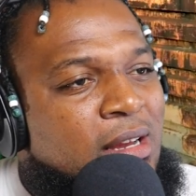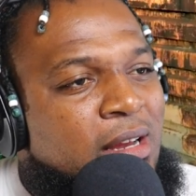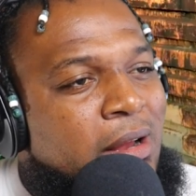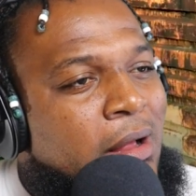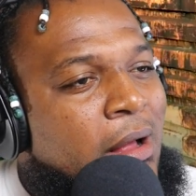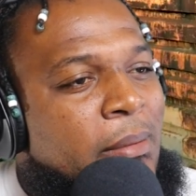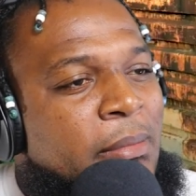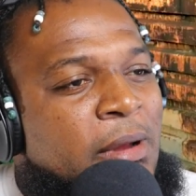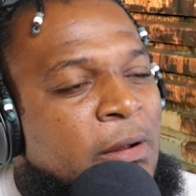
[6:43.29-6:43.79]
You
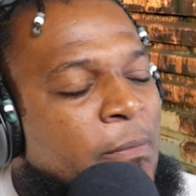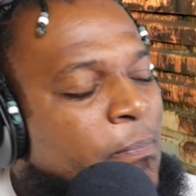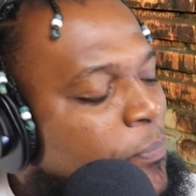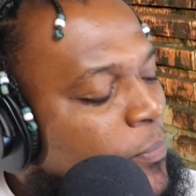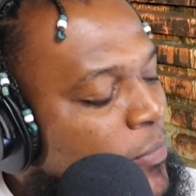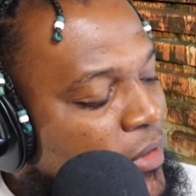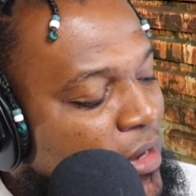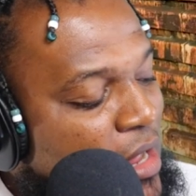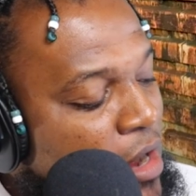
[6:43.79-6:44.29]
know what I mean?
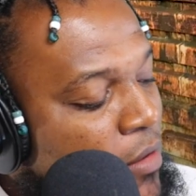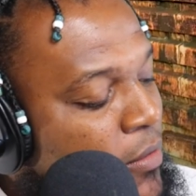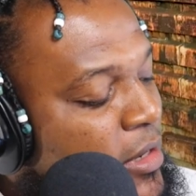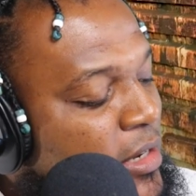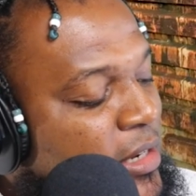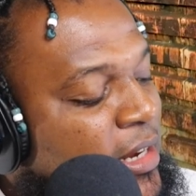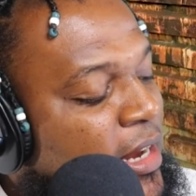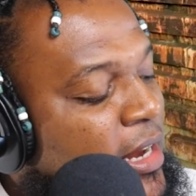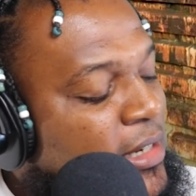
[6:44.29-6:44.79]
I
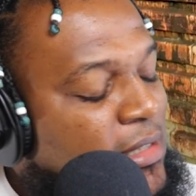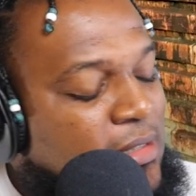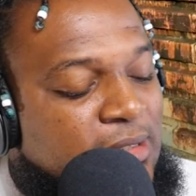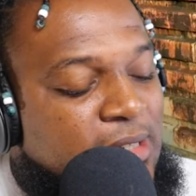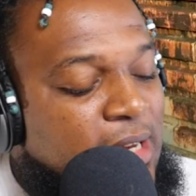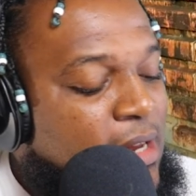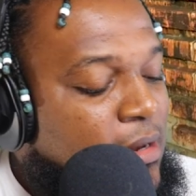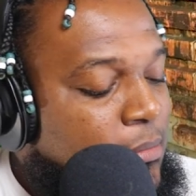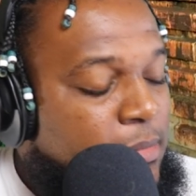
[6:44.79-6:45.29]
really can't
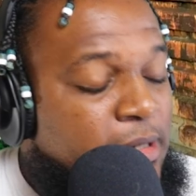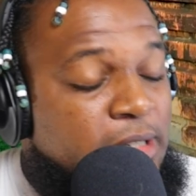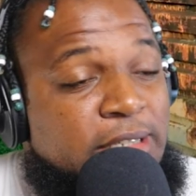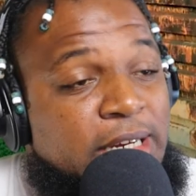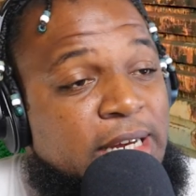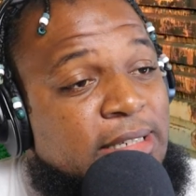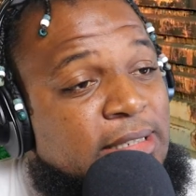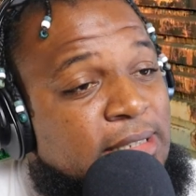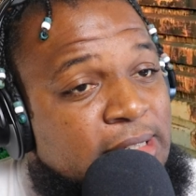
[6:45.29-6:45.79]
stand bitch
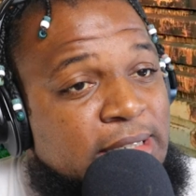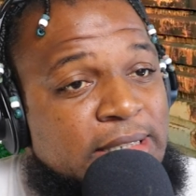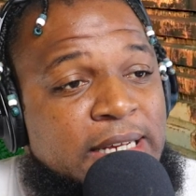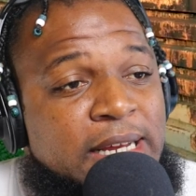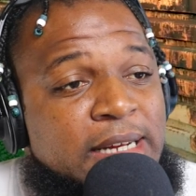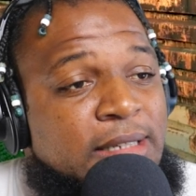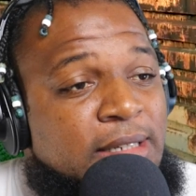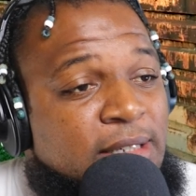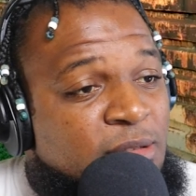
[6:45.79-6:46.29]
ass niggas
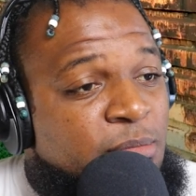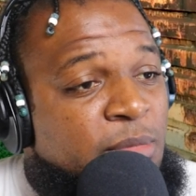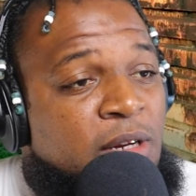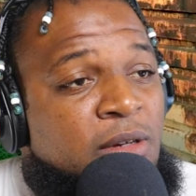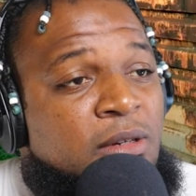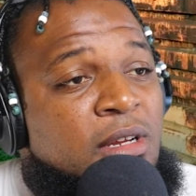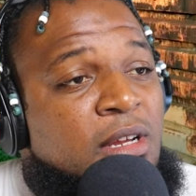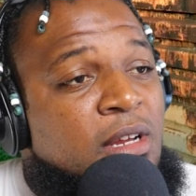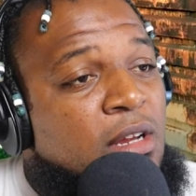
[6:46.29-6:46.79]
like this,
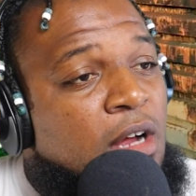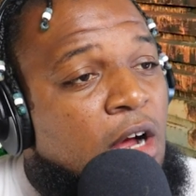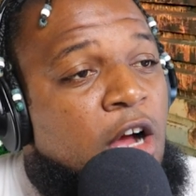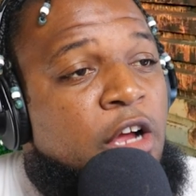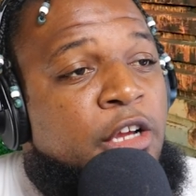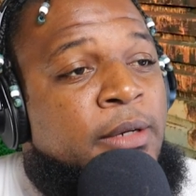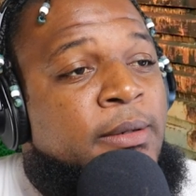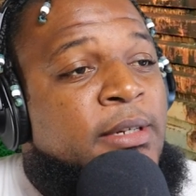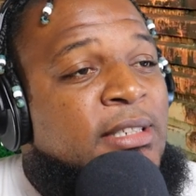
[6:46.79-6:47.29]
bro.
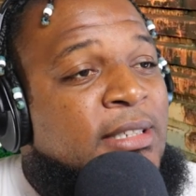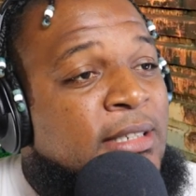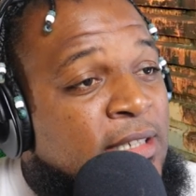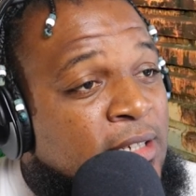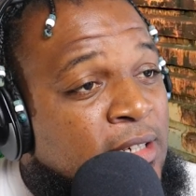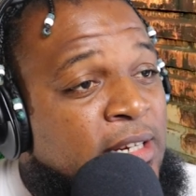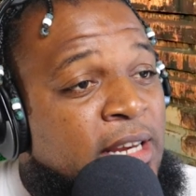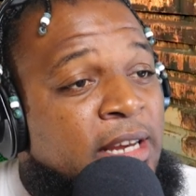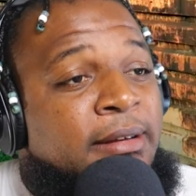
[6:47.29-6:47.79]
All you is
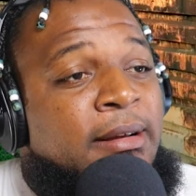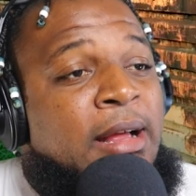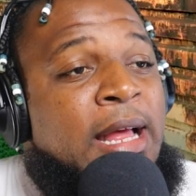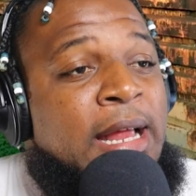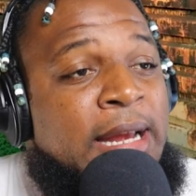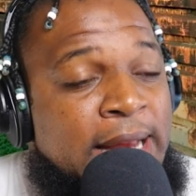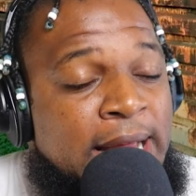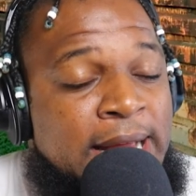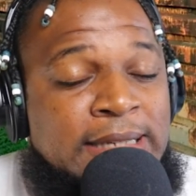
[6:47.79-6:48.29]
is a dick
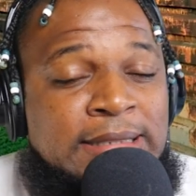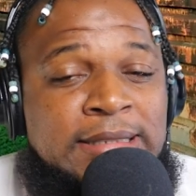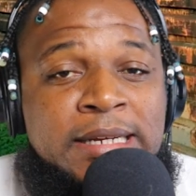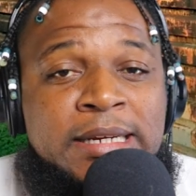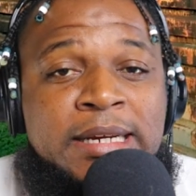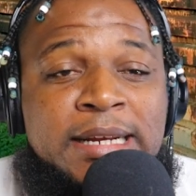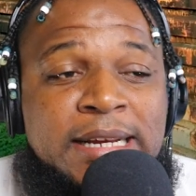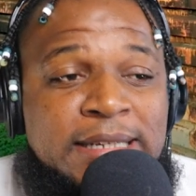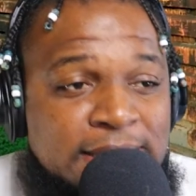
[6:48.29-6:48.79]
riding ass
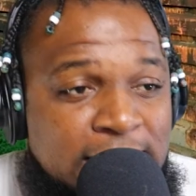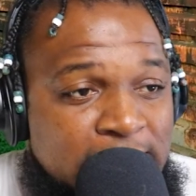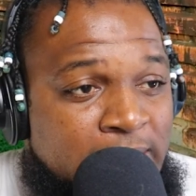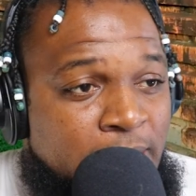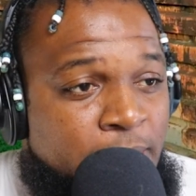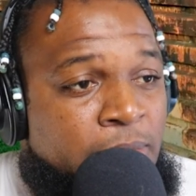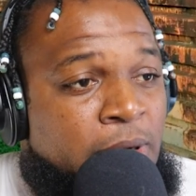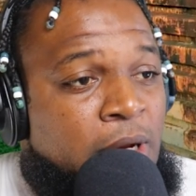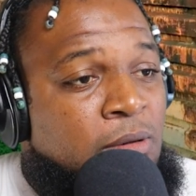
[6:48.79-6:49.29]
nigga. That's
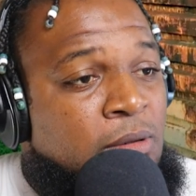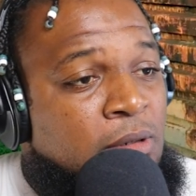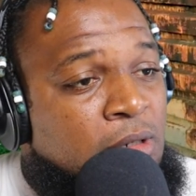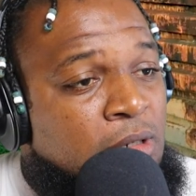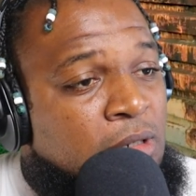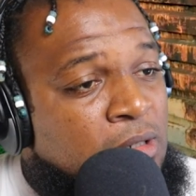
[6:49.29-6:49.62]
it, bro.